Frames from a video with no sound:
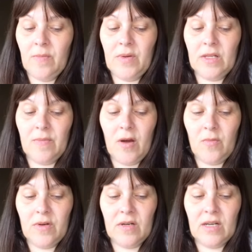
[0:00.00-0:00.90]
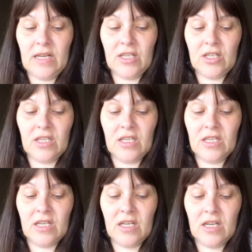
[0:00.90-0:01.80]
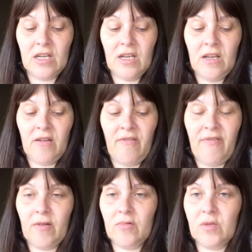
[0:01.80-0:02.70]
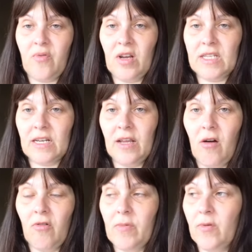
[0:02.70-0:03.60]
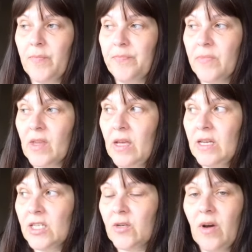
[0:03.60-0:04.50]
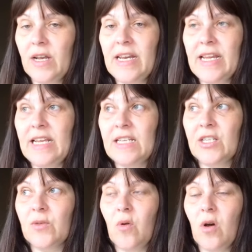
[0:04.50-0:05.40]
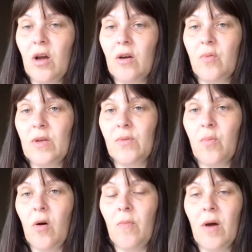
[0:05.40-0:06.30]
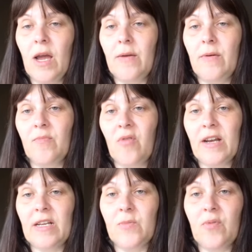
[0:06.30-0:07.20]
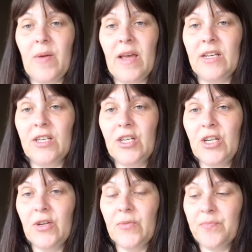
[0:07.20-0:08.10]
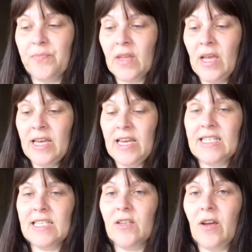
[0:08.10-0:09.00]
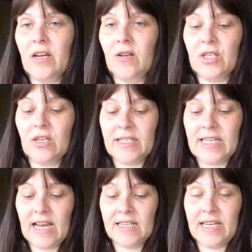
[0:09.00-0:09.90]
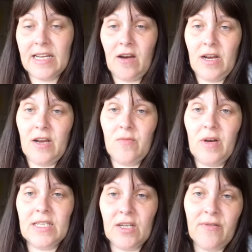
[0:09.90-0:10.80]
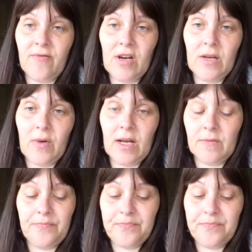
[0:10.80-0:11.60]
But at the moment it just feels depressingly horrible. So I need to work with what my brain is prepared to do. It's a psychological tactic. I know myself really well.